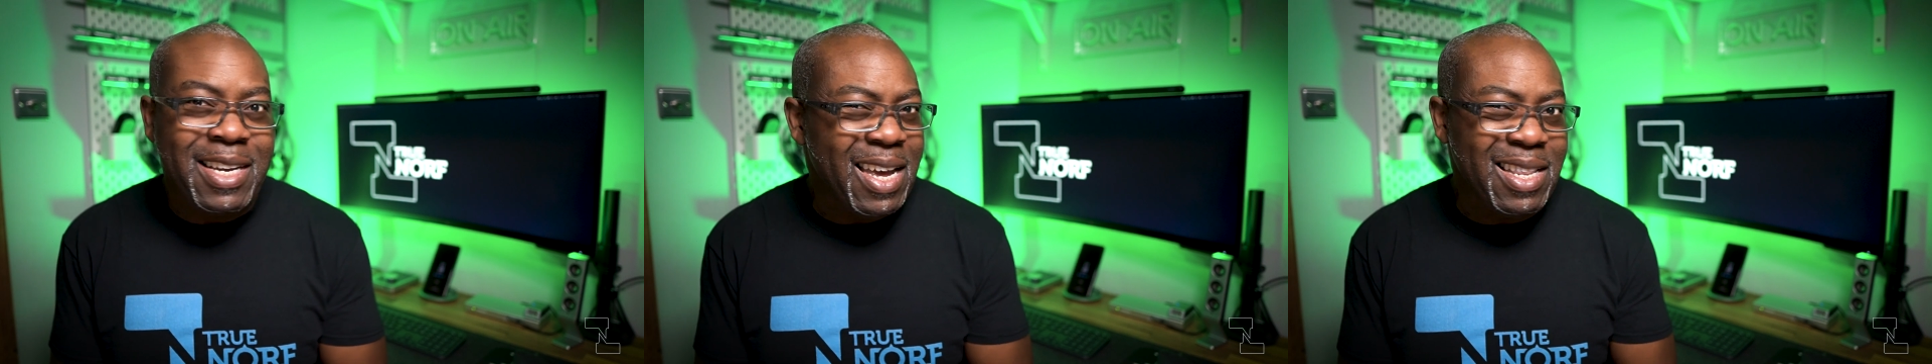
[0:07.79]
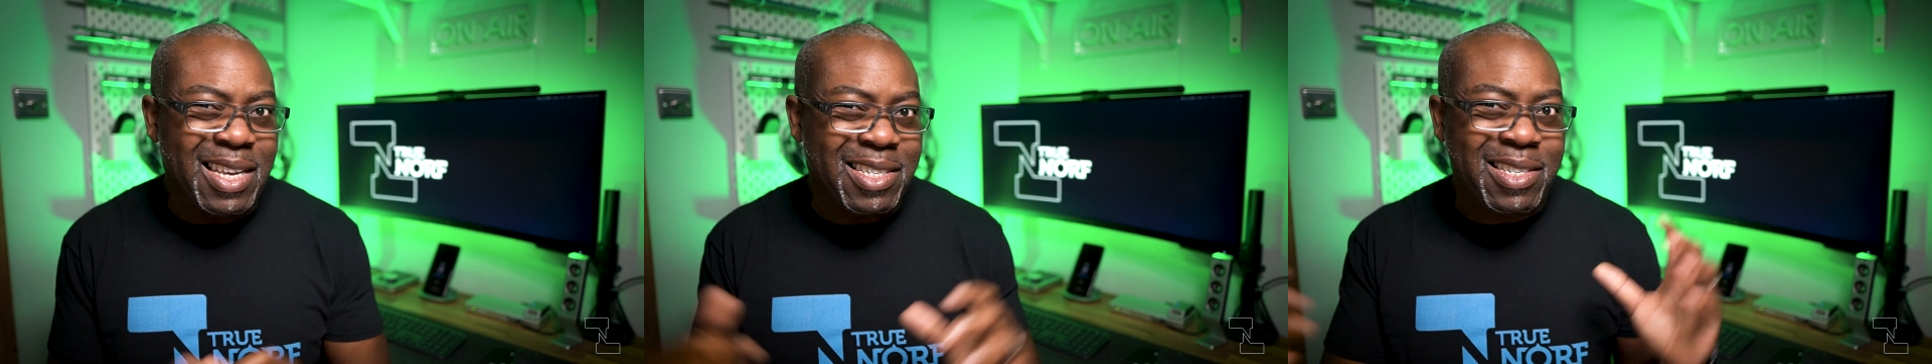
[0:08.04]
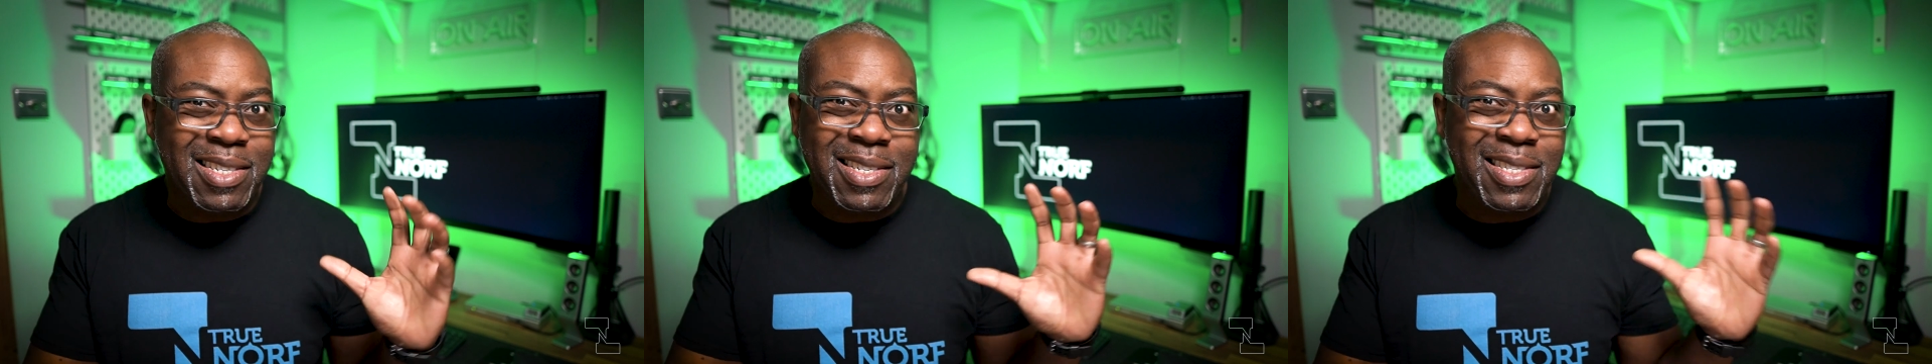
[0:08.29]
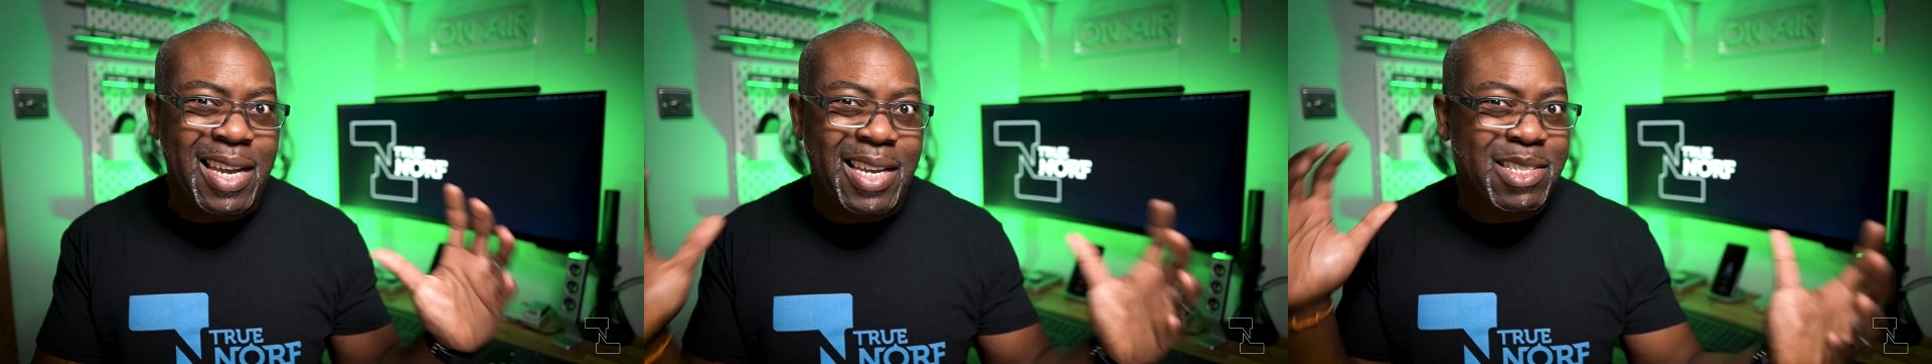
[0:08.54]
in this
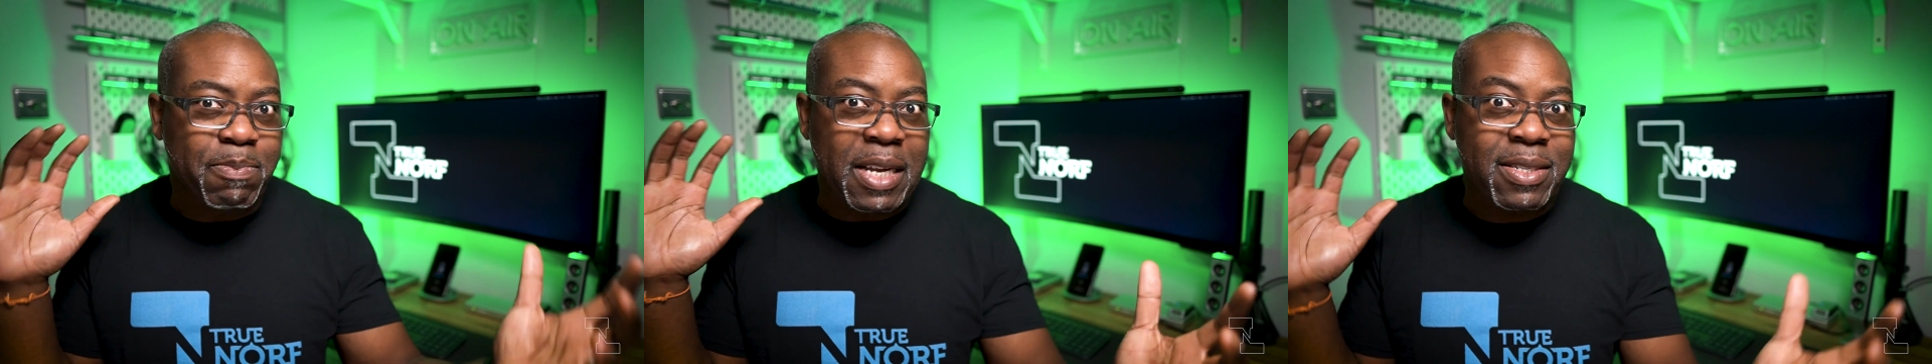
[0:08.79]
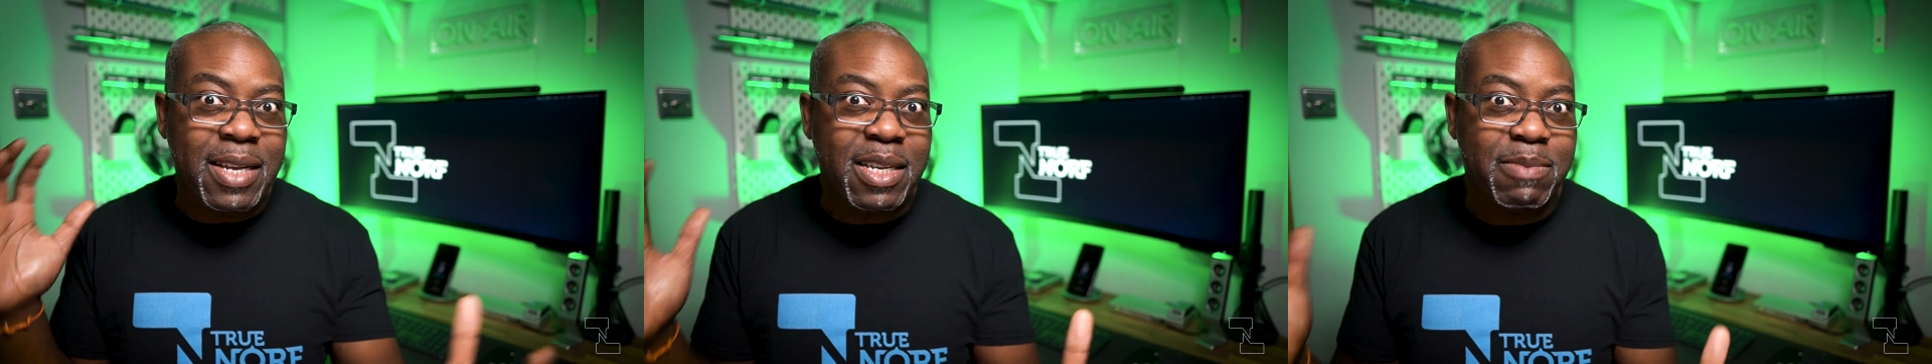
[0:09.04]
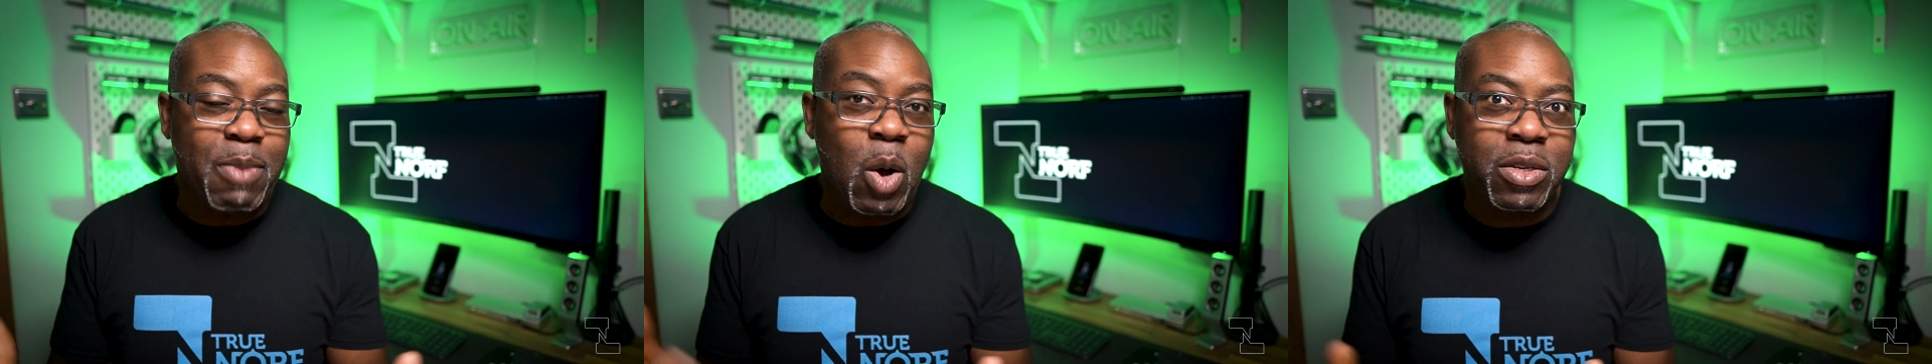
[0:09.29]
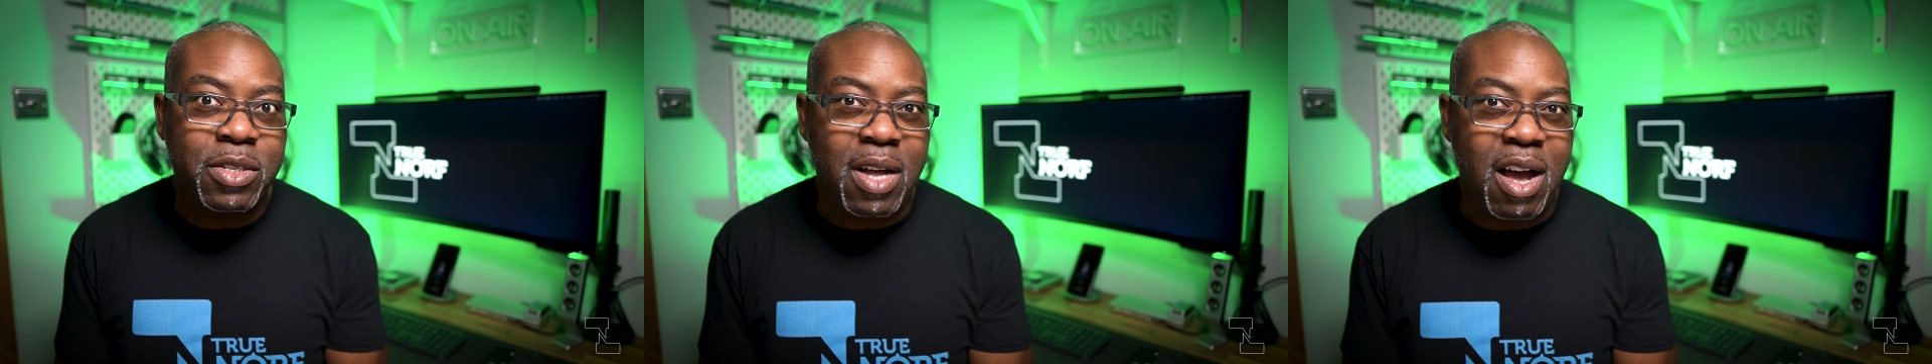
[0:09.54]
6x6
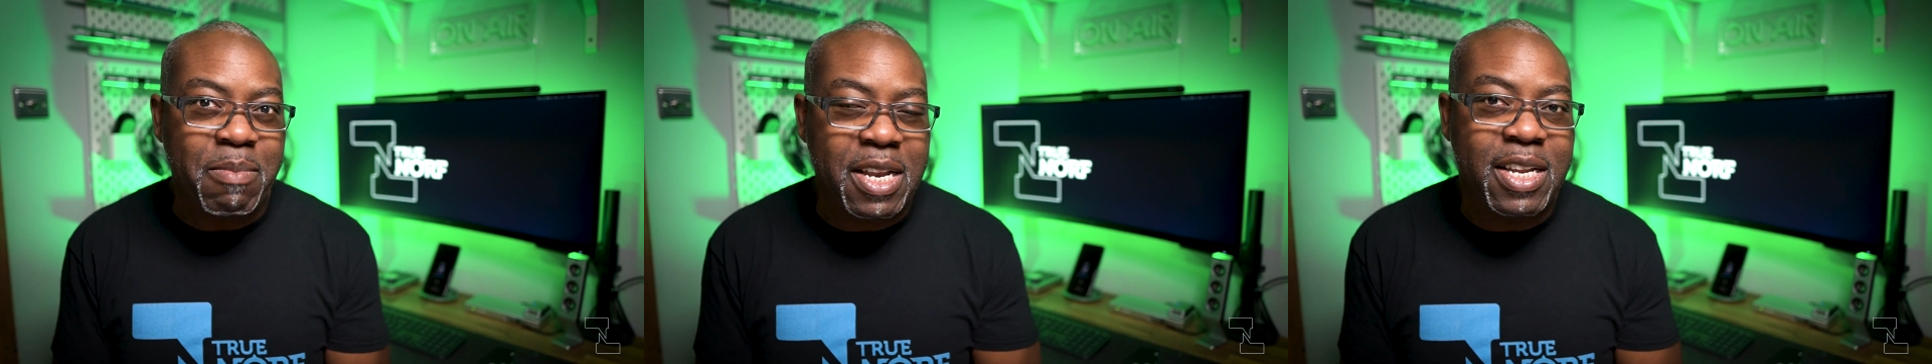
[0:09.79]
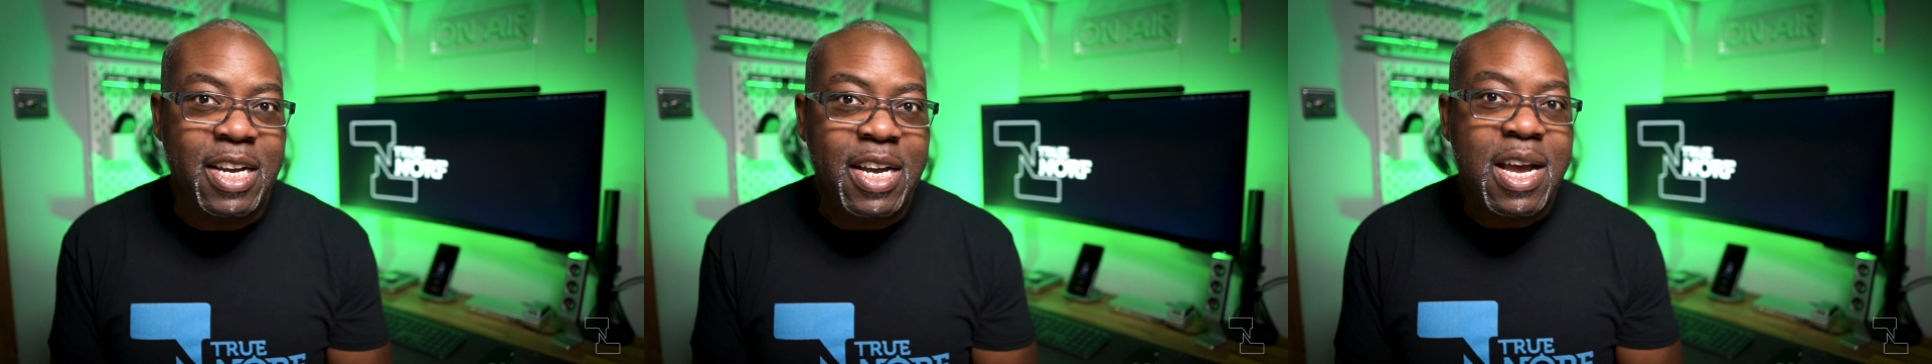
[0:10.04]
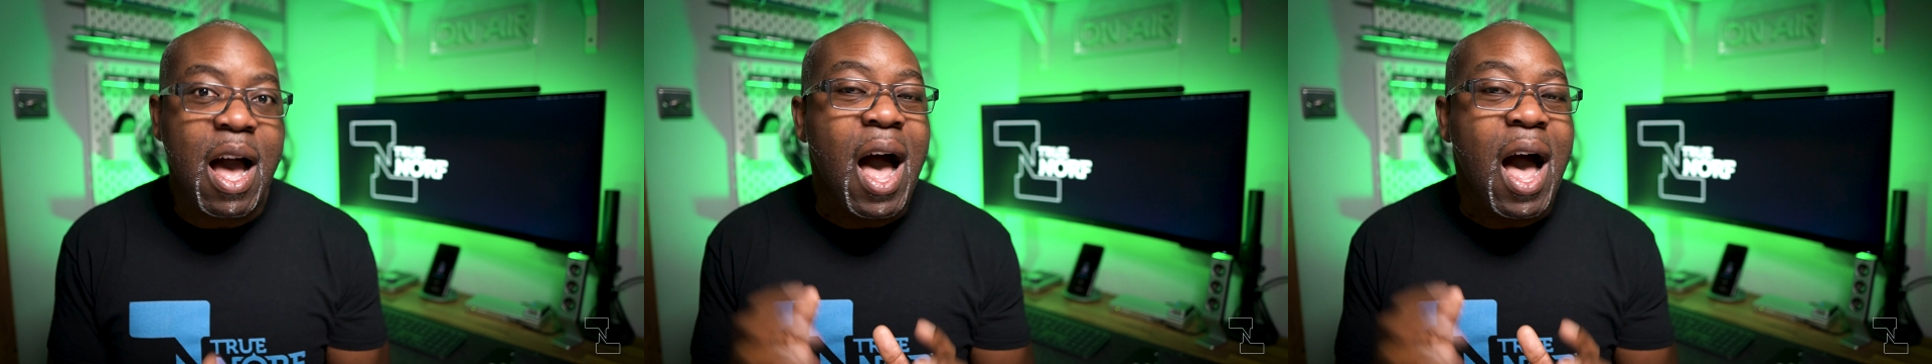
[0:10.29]
box that I'm in,